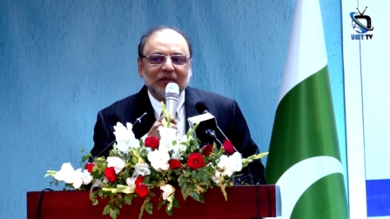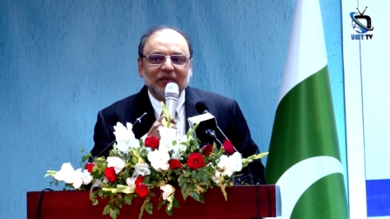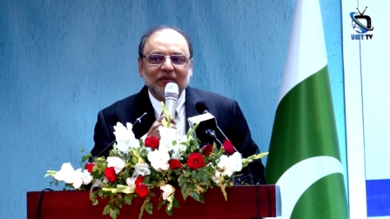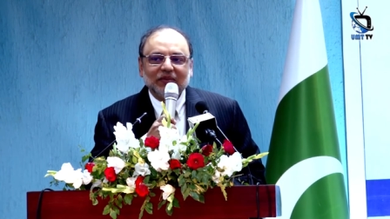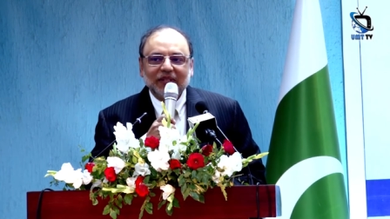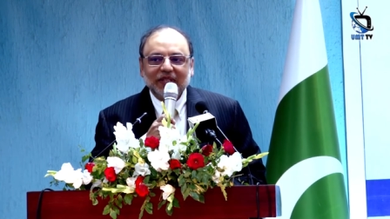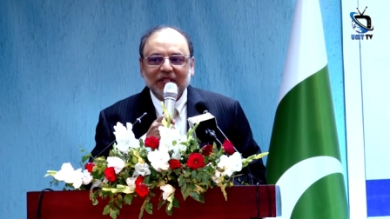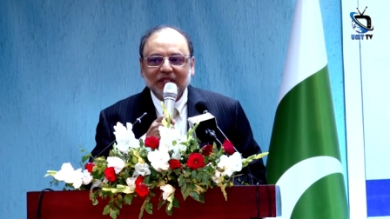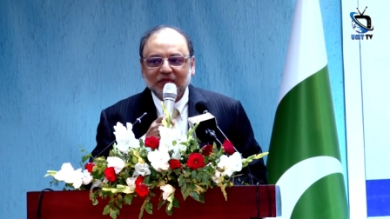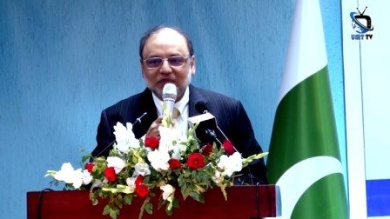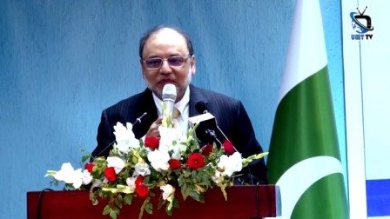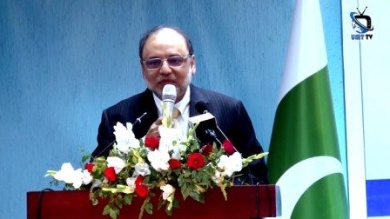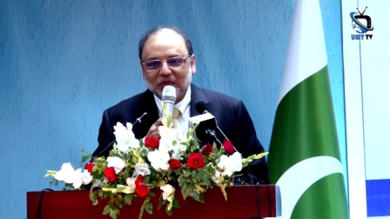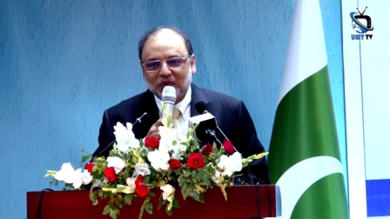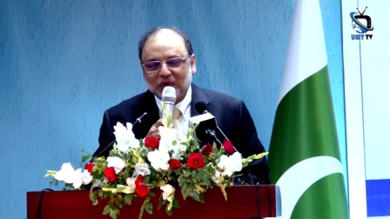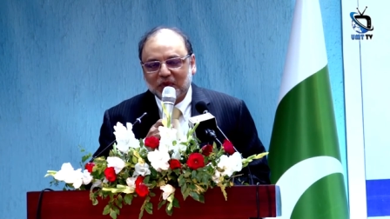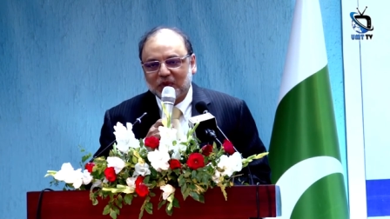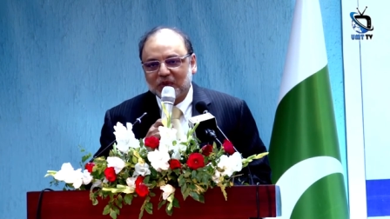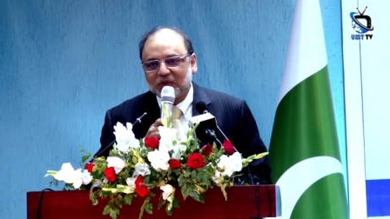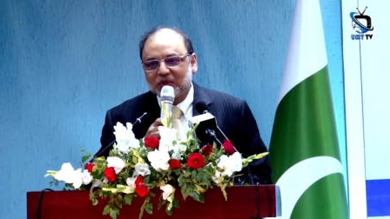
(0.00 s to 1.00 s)

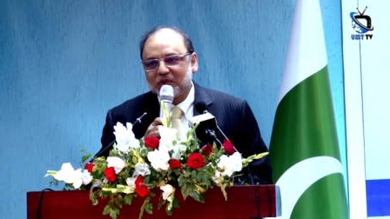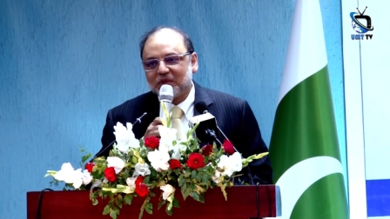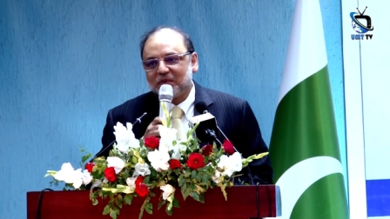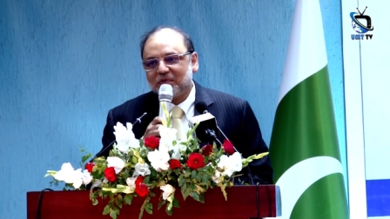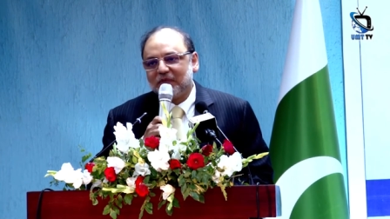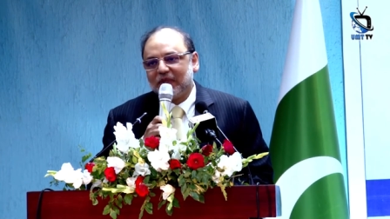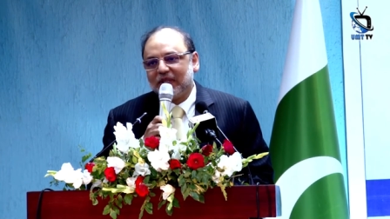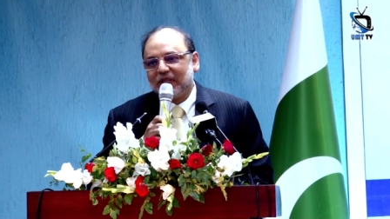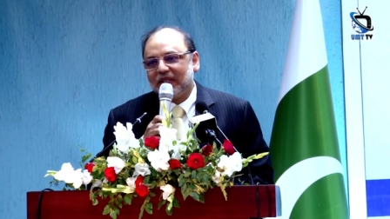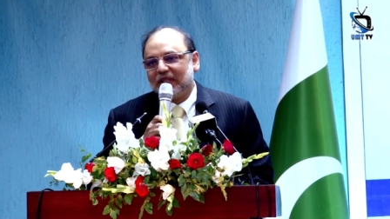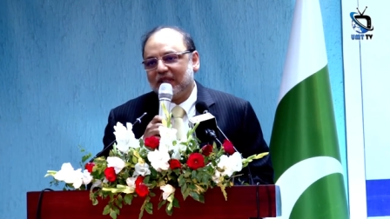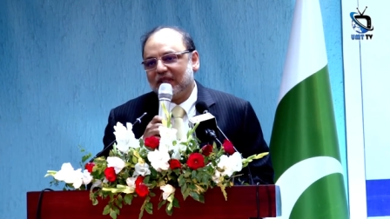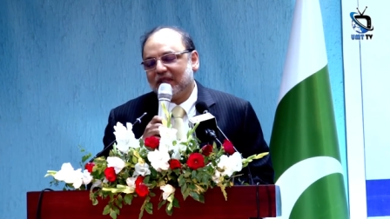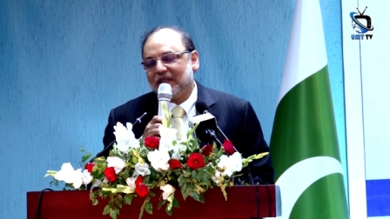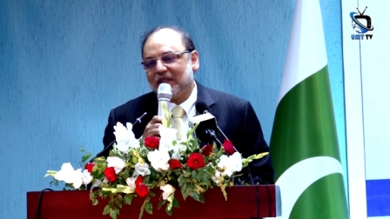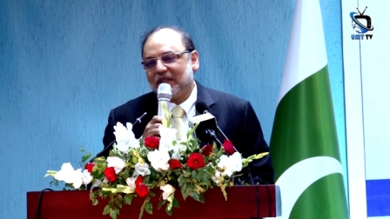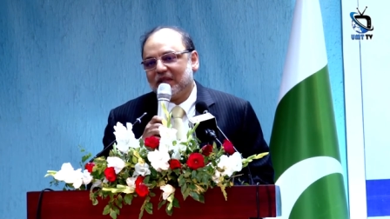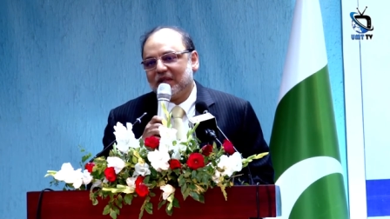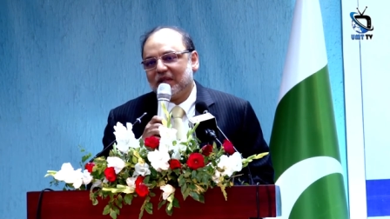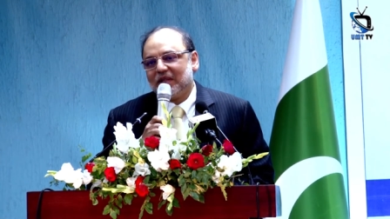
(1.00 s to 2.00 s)
reinforced me
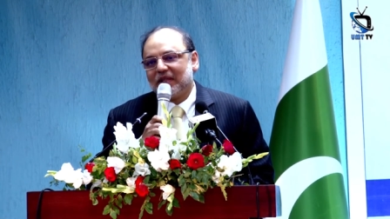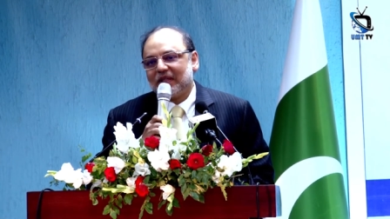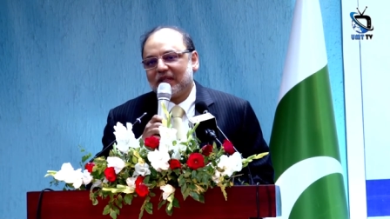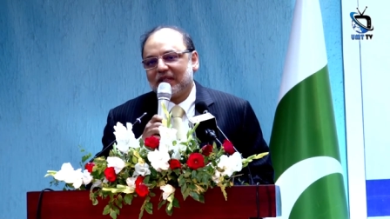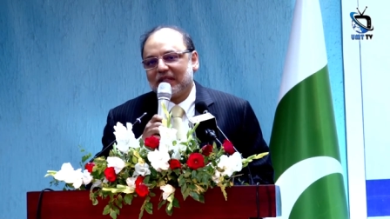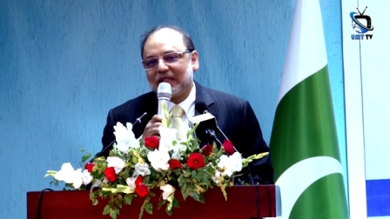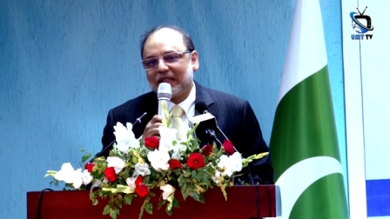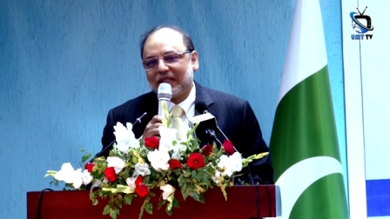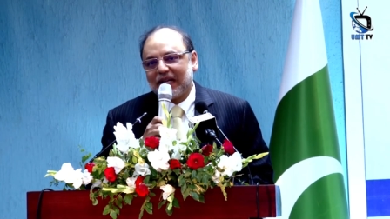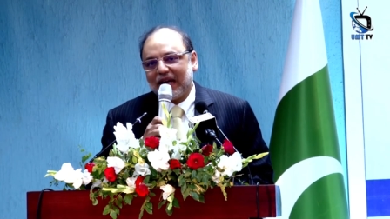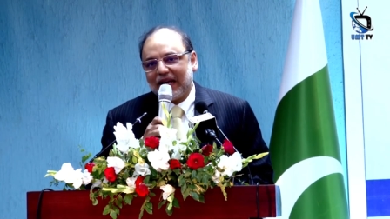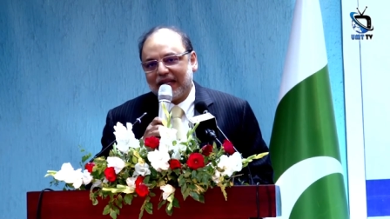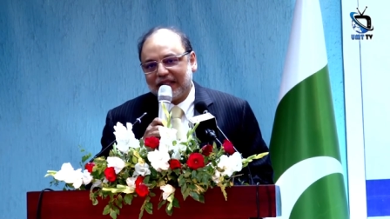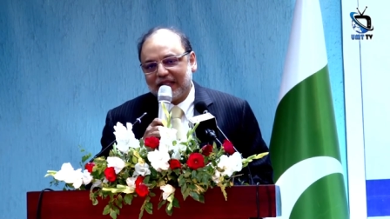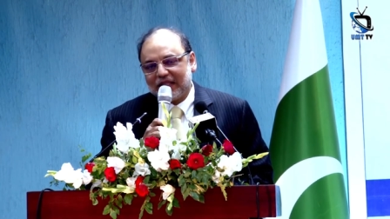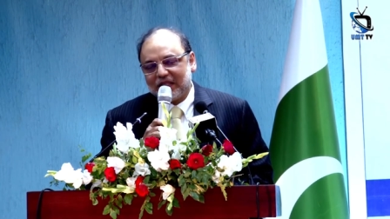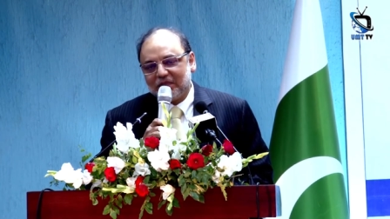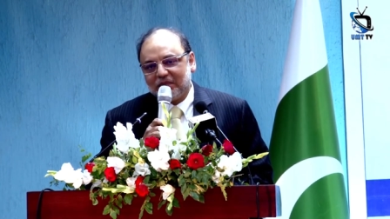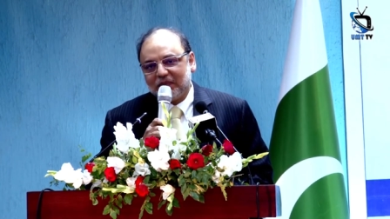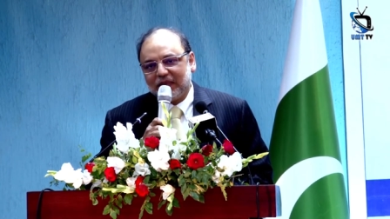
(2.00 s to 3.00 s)

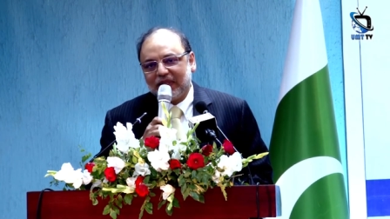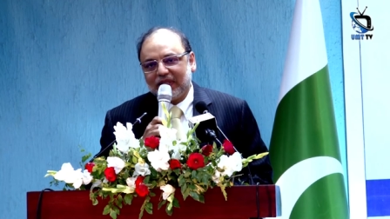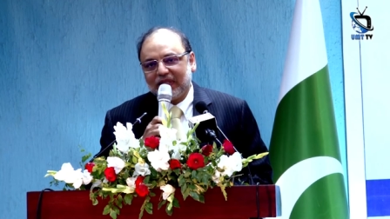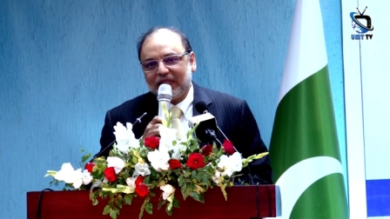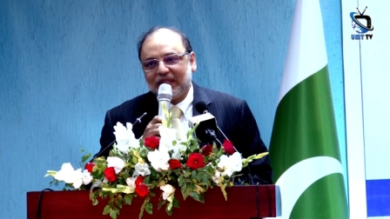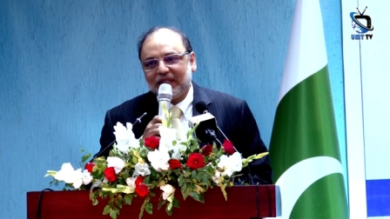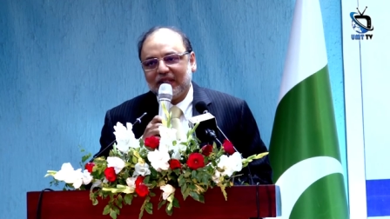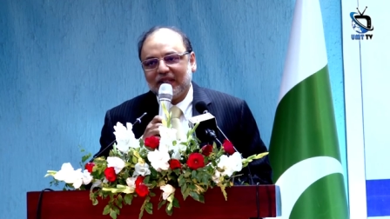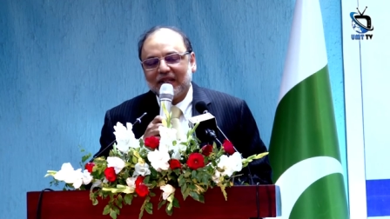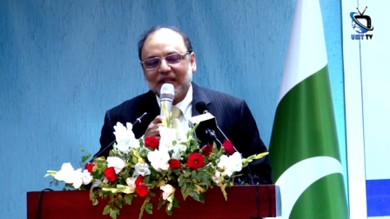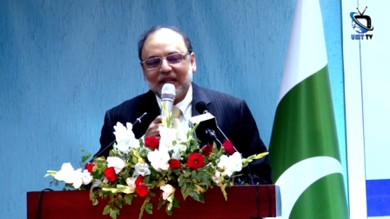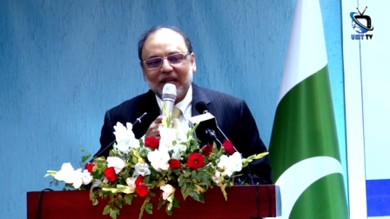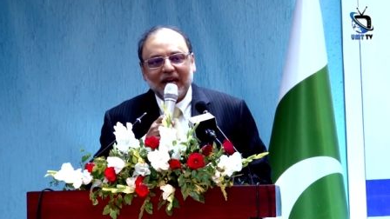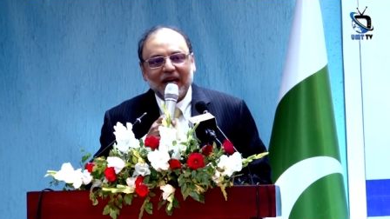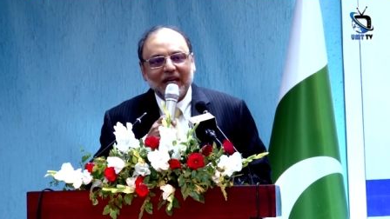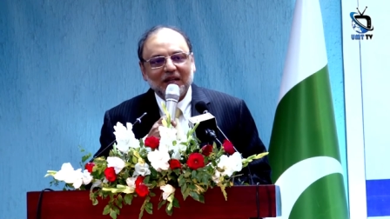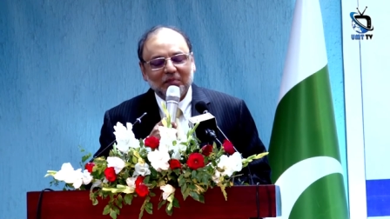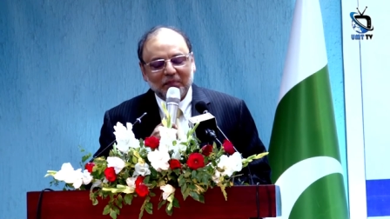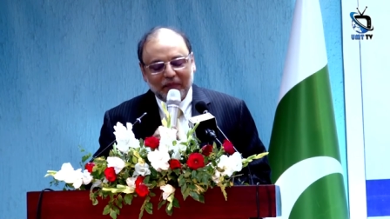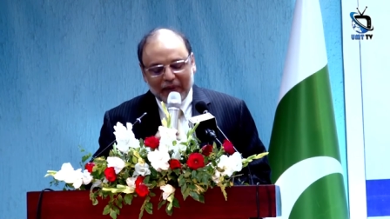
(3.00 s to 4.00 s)
guided me
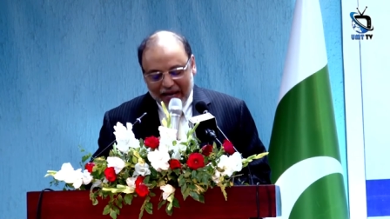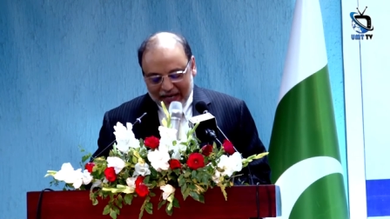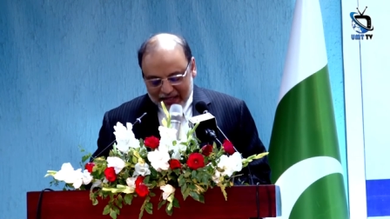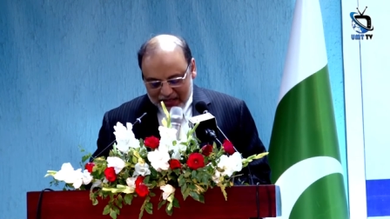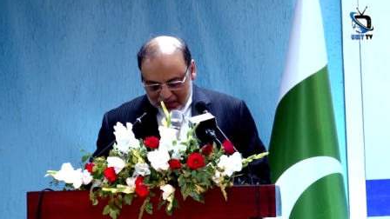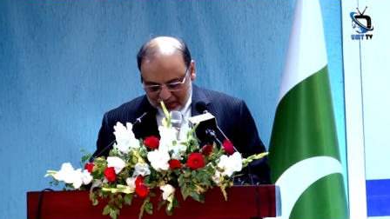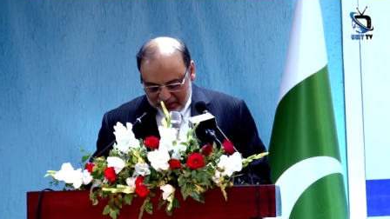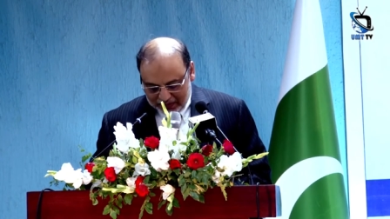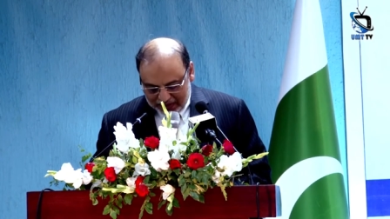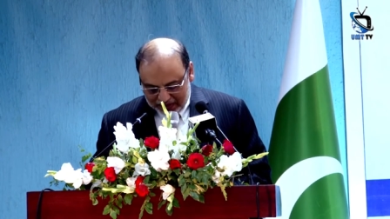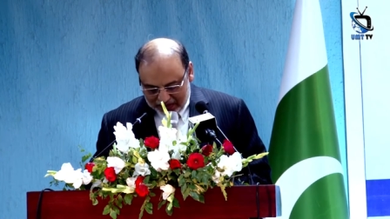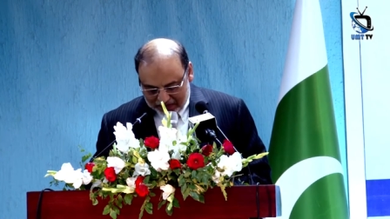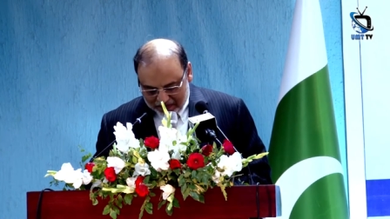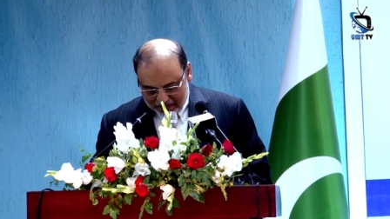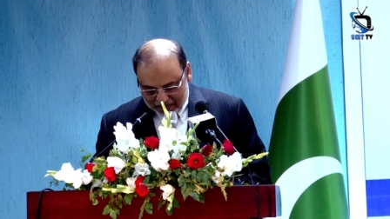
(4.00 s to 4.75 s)
and backed me